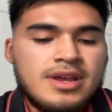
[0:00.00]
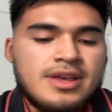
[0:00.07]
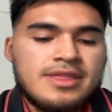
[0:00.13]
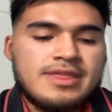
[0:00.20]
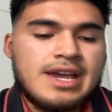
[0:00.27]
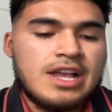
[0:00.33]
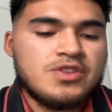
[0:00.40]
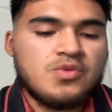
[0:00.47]

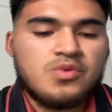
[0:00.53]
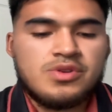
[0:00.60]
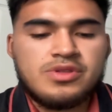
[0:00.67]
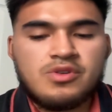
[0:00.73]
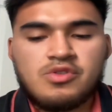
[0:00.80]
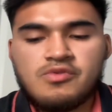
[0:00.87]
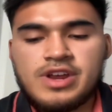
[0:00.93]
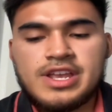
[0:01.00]
that's where the
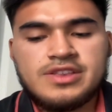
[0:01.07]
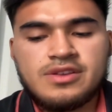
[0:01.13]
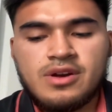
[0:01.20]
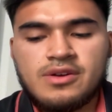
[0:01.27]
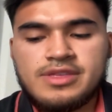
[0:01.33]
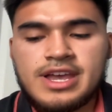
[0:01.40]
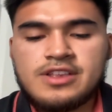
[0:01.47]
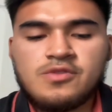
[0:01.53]
grades
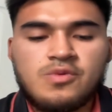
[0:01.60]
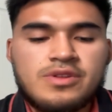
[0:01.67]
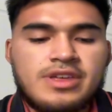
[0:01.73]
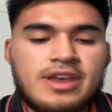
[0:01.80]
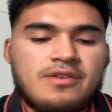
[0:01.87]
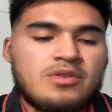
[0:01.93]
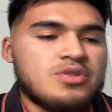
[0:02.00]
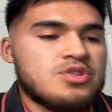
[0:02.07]
are. That's where
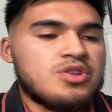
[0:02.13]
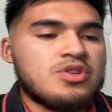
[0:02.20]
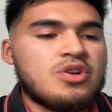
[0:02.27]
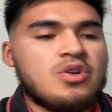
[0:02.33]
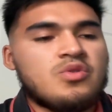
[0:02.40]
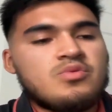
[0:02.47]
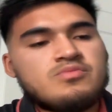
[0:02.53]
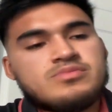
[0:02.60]
they,
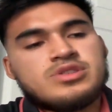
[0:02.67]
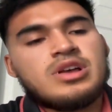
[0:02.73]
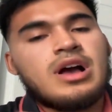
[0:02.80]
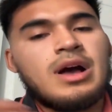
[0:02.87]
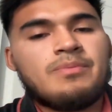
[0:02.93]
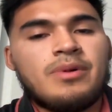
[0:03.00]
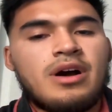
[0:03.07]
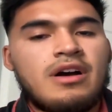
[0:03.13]

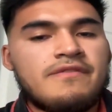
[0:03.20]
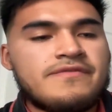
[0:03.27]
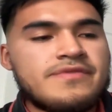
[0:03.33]
top off